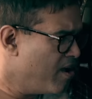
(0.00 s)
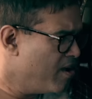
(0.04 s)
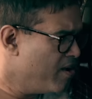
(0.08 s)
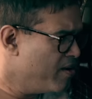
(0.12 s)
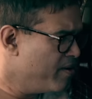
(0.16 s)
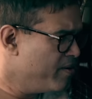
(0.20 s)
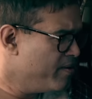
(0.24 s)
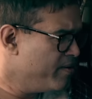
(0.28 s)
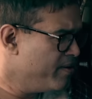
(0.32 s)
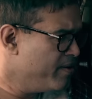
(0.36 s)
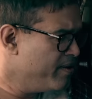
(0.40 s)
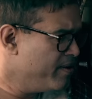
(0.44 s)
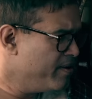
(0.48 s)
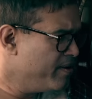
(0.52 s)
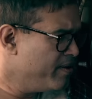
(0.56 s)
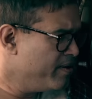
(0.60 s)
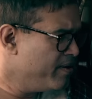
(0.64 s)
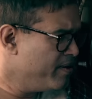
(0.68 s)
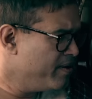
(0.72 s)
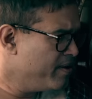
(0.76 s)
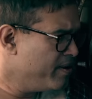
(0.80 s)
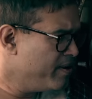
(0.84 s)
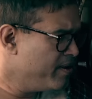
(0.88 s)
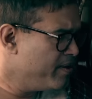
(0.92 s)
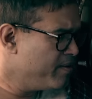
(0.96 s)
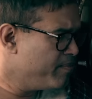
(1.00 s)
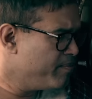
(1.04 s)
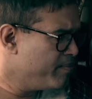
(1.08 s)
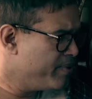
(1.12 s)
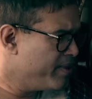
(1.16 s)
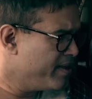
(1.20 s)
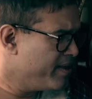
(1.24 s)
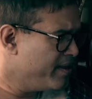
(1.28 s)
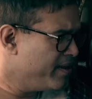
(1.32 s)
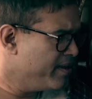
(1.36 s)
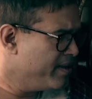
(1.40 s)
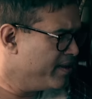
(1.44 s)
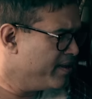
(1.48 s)
O. P.
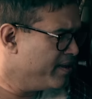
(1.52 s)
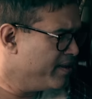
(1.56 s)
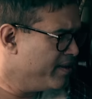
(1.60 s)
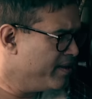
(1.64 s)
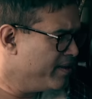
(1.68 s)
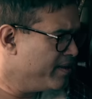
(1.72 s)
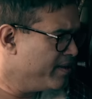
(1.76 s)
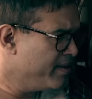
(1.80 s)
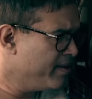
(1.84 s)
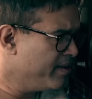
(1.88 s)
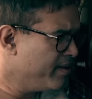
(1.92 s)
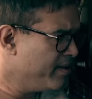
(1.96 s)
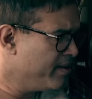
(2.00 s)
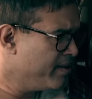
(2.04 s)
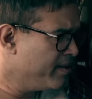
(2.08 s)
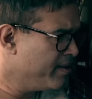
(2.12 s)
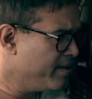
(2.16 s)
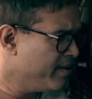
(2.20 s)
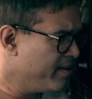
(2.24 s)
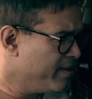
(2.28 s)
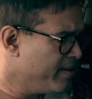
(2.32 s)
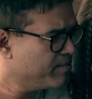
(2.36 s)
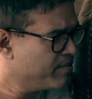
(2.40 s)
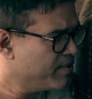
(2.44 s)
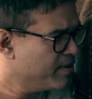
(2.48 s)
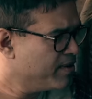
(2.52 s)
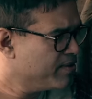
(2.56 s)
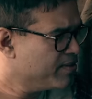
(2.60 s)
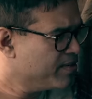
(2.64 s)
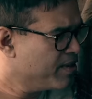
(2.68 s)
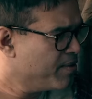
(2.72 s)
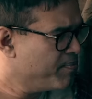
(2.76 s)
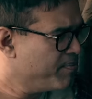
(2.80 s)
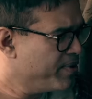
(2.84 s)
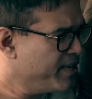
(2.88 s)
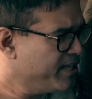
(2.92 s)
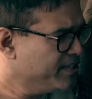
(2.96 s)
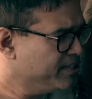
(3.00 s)
Is it
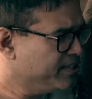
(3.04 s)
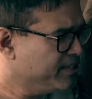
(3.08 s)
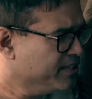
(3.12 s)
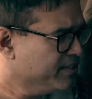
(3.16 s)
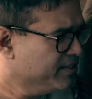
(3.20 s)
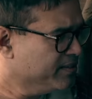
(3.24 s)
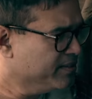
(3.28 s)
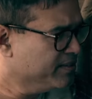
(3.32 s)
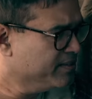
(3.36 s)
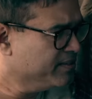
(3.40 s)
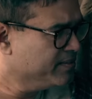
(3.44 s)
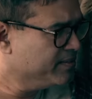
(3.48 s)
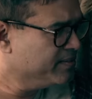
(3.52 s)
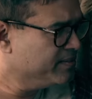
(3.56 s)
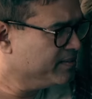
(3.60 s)
a pigeon?